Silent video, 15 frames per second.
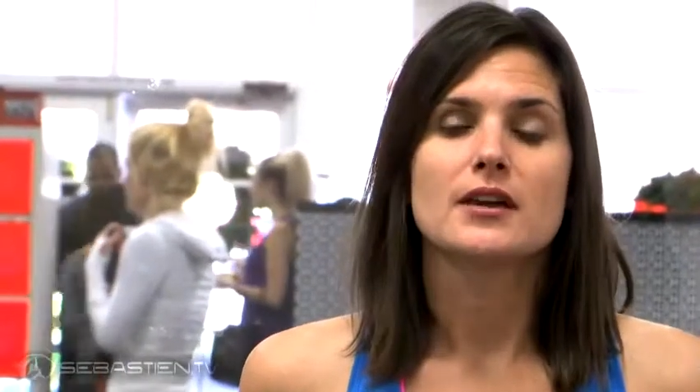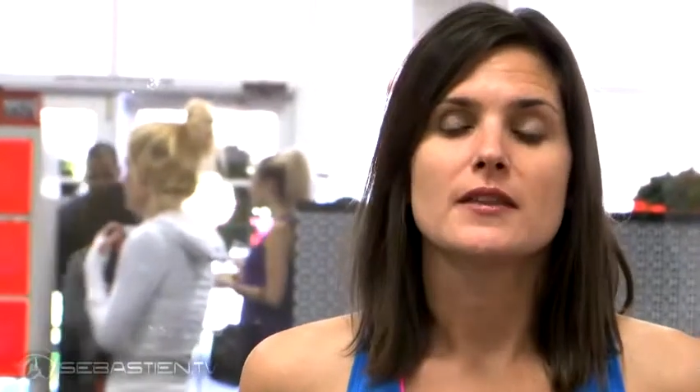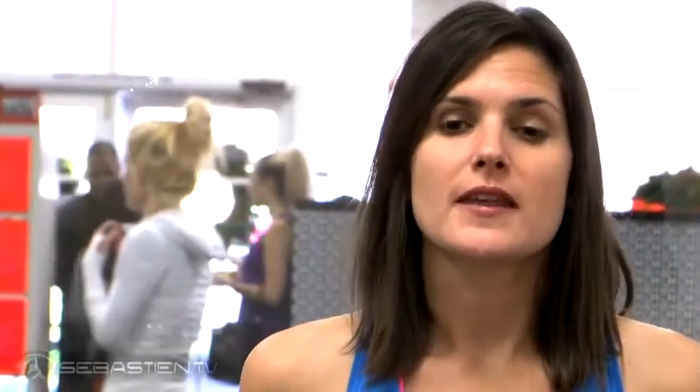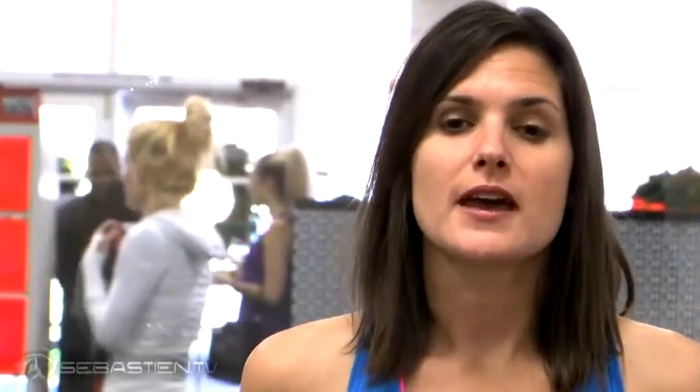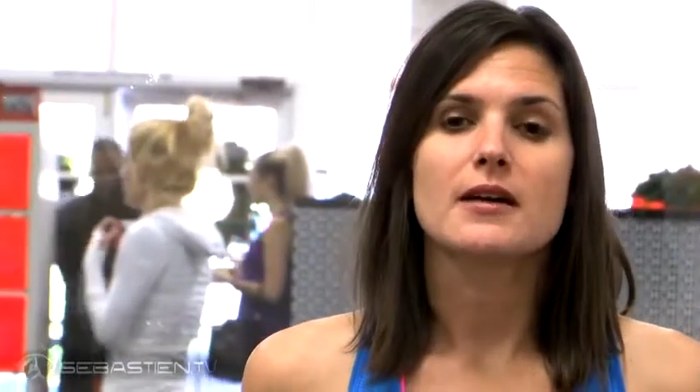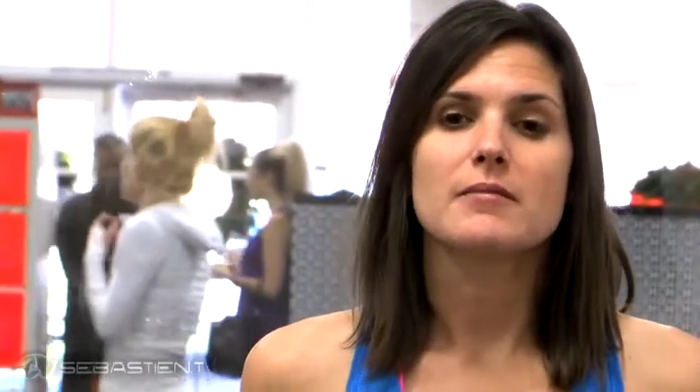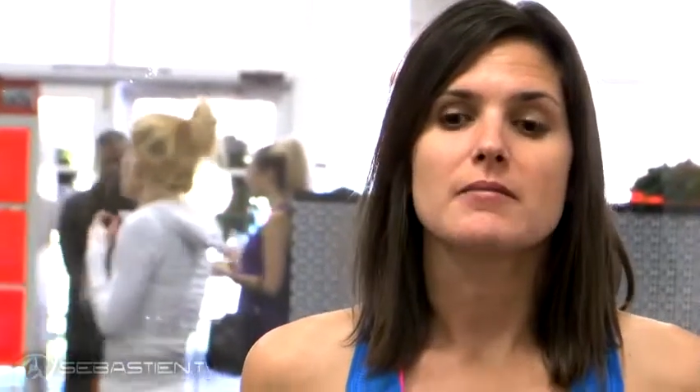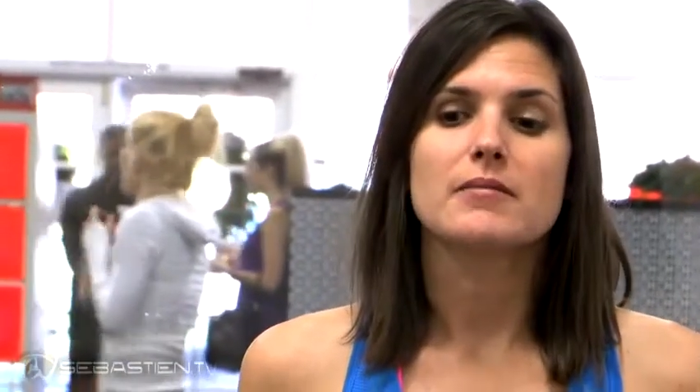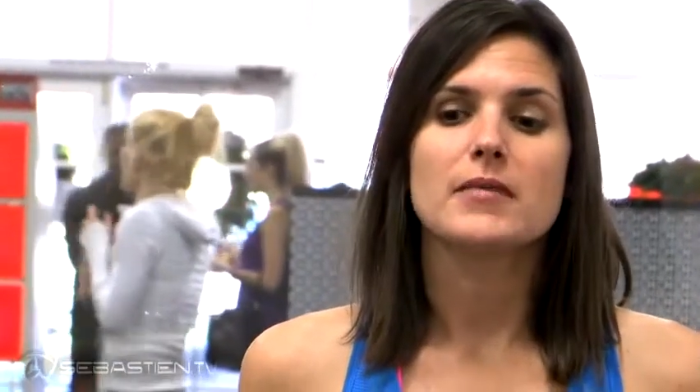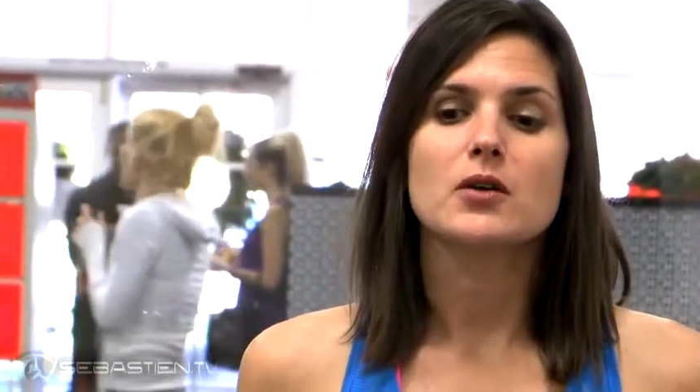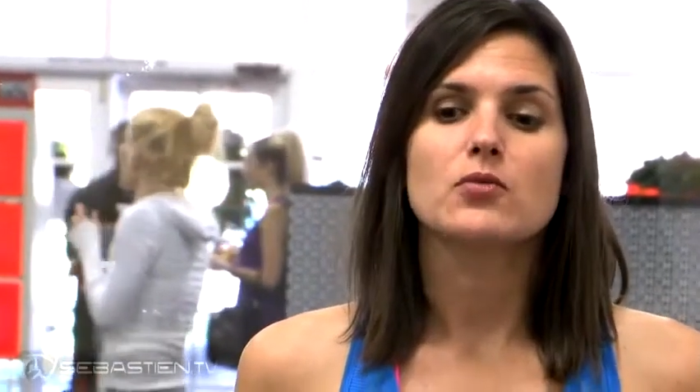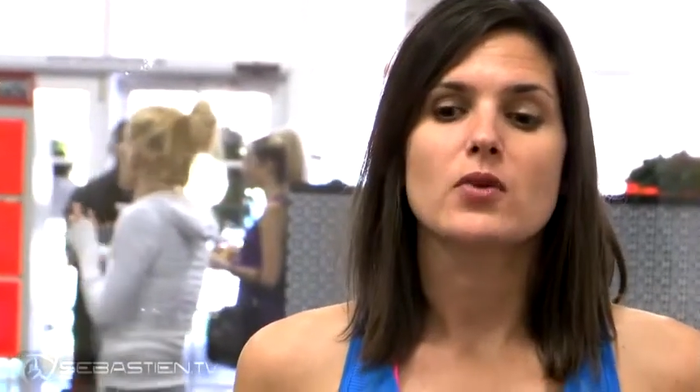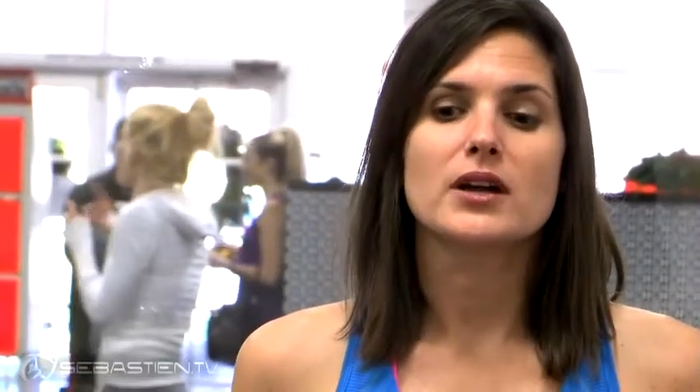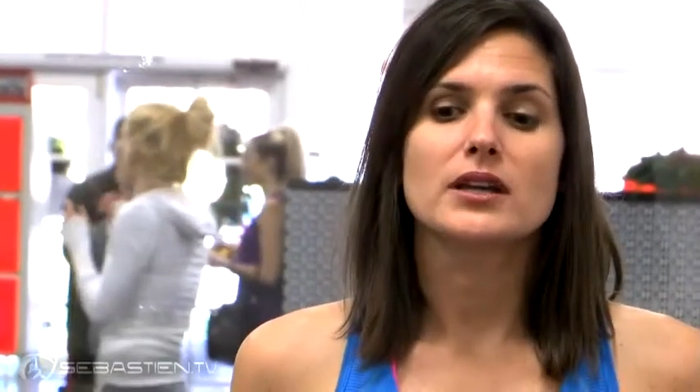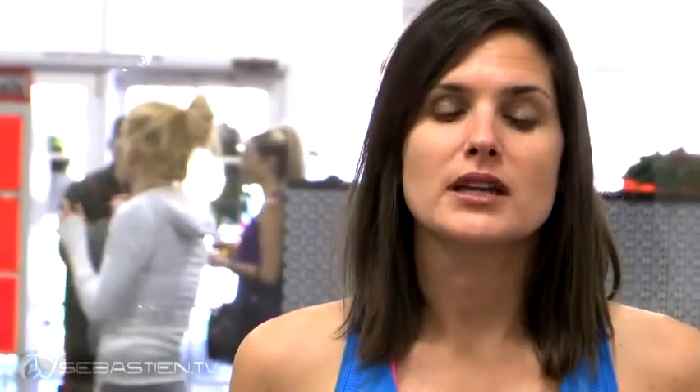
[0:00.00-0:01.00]
that my
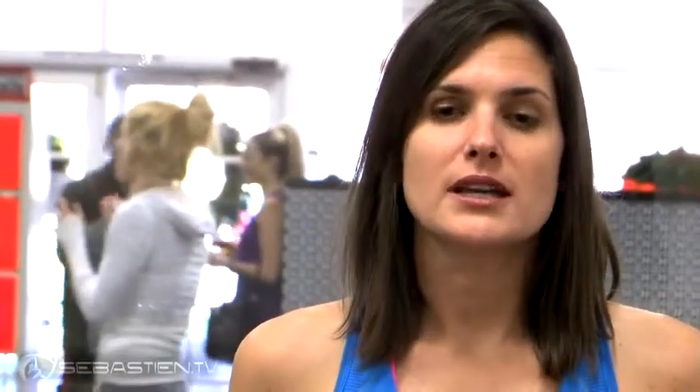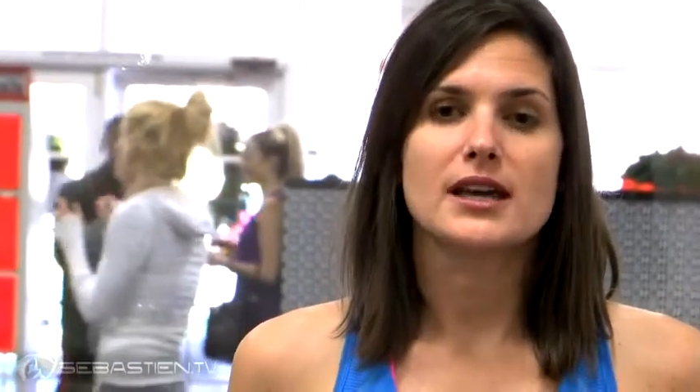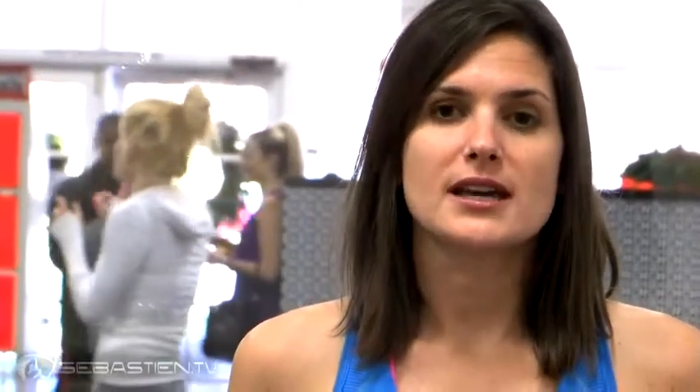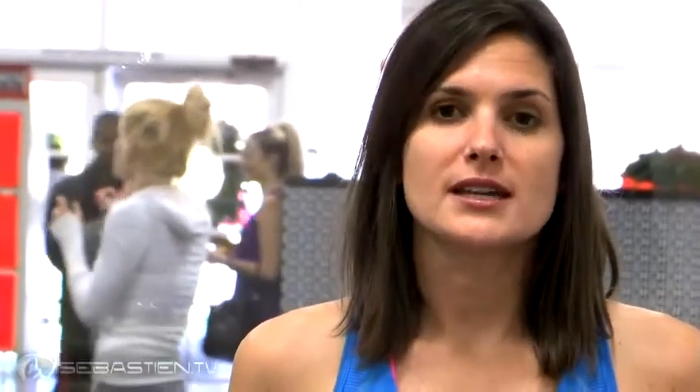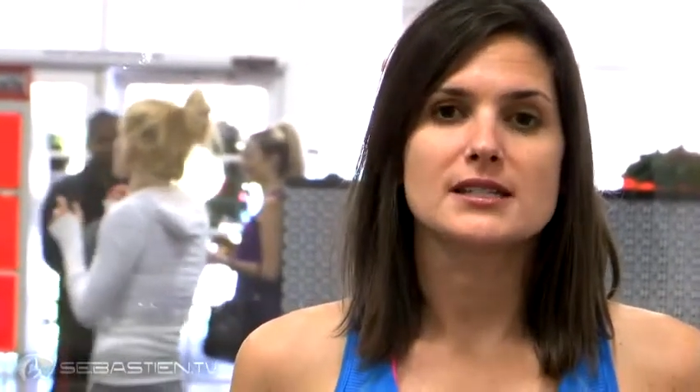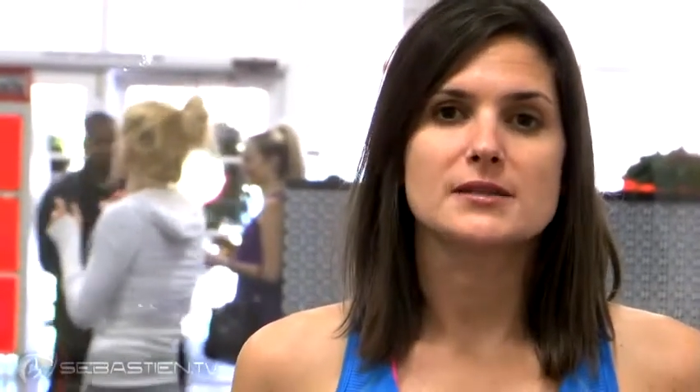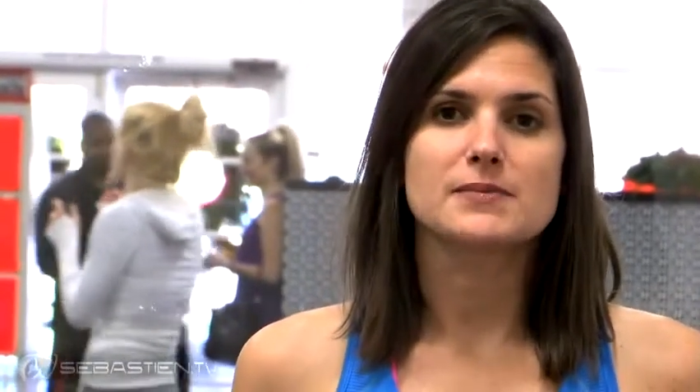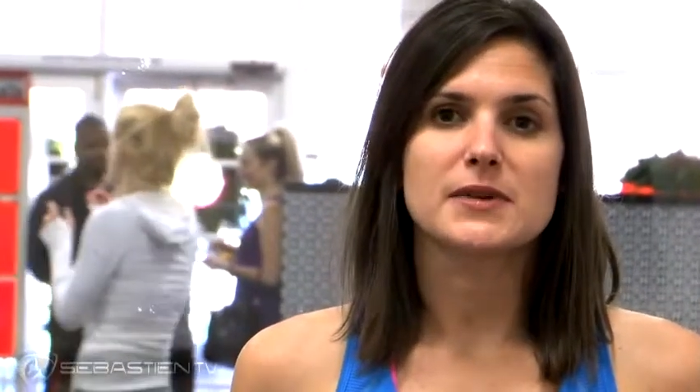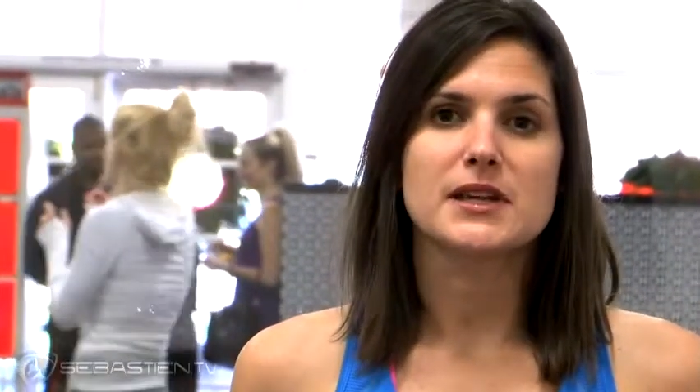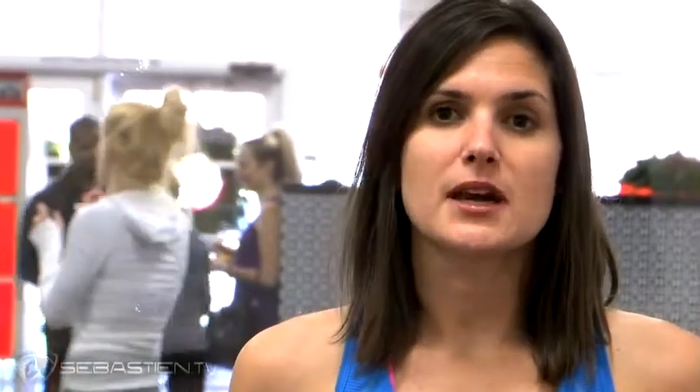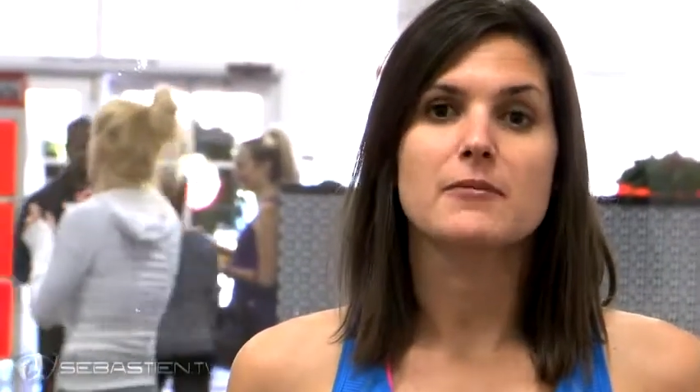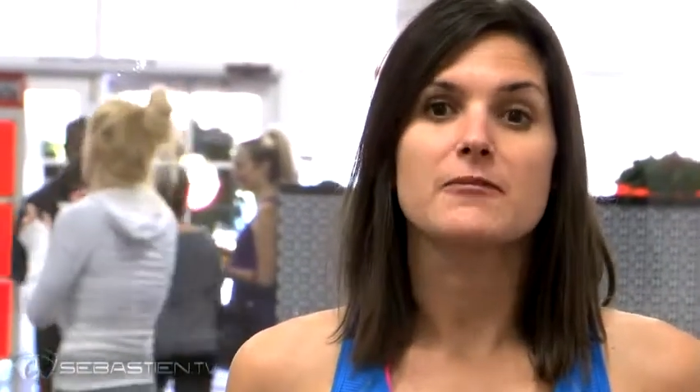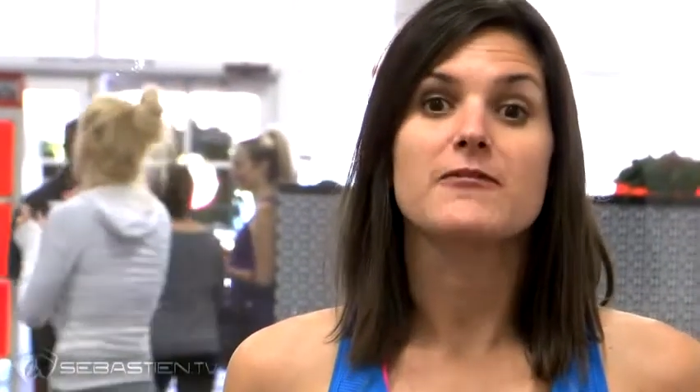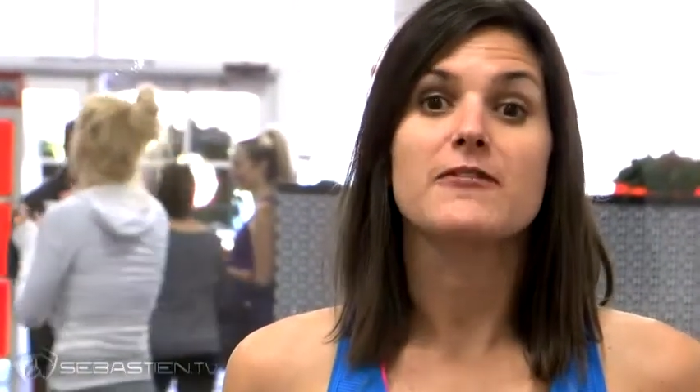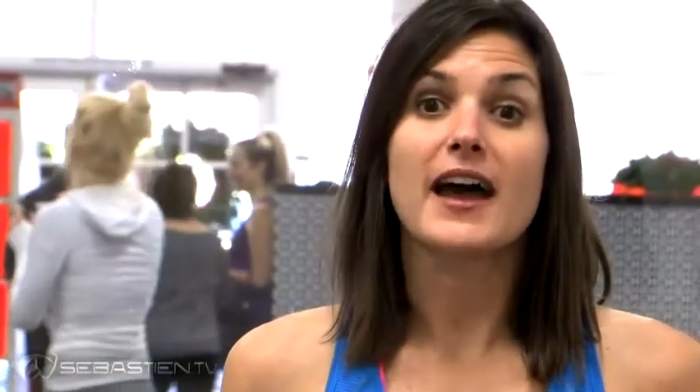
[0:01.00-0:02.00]
running has
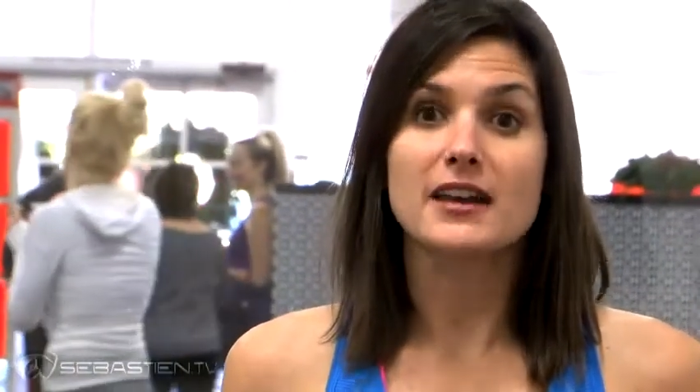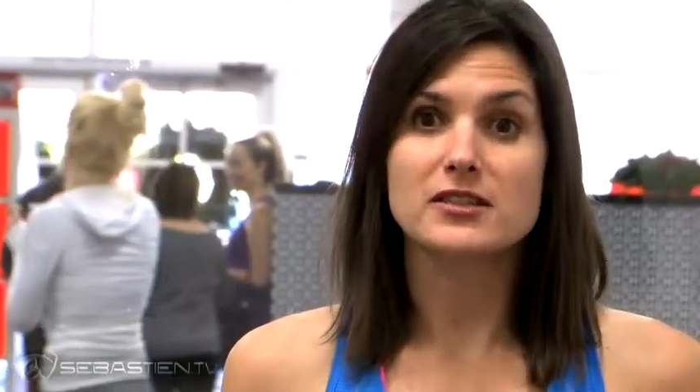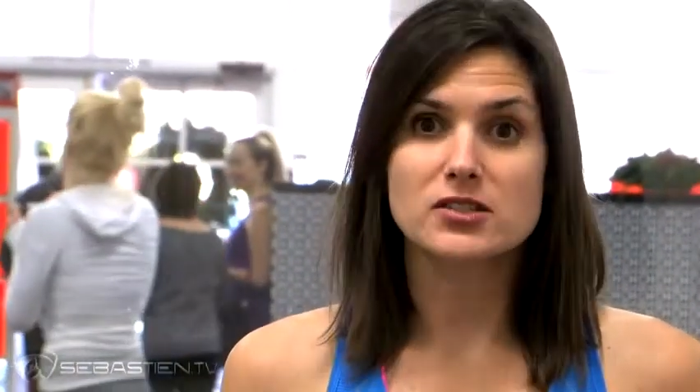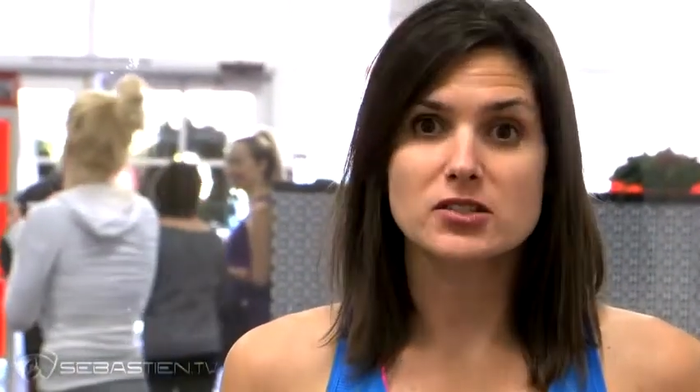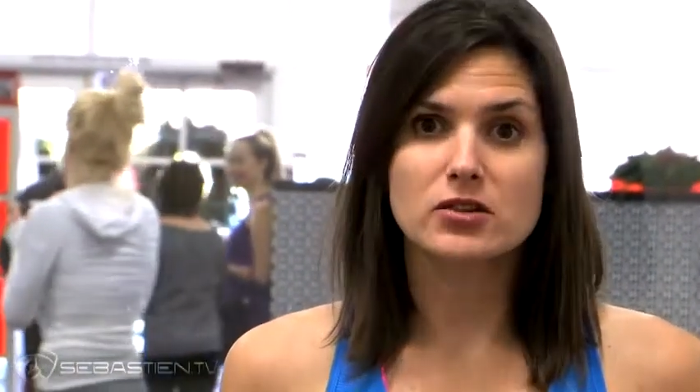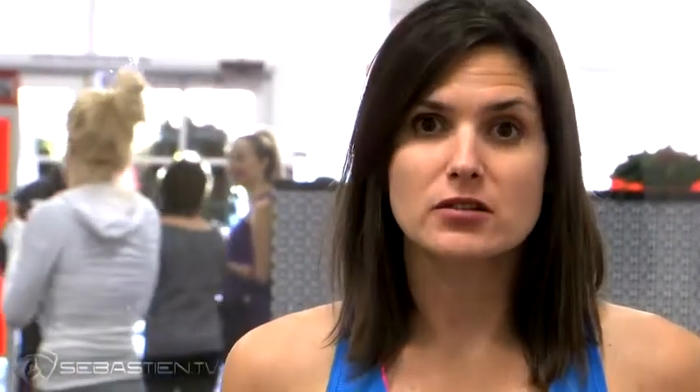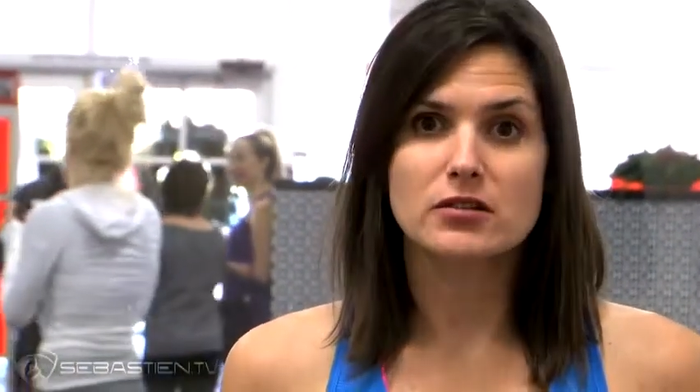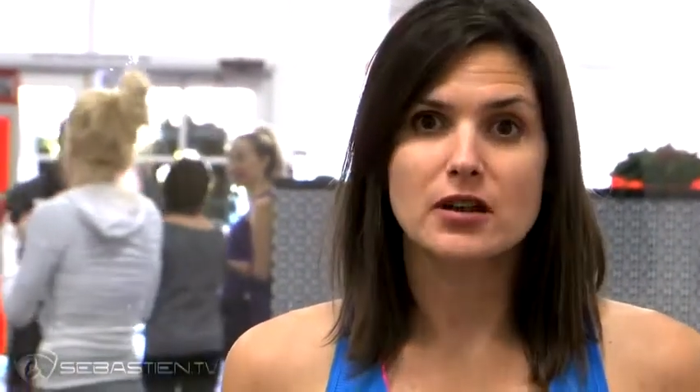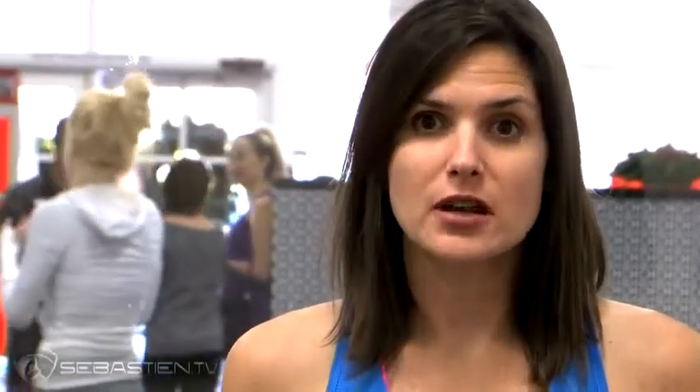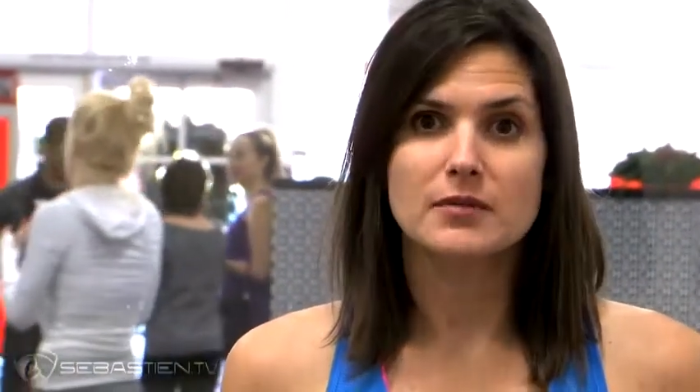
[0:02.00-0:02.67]
become faster.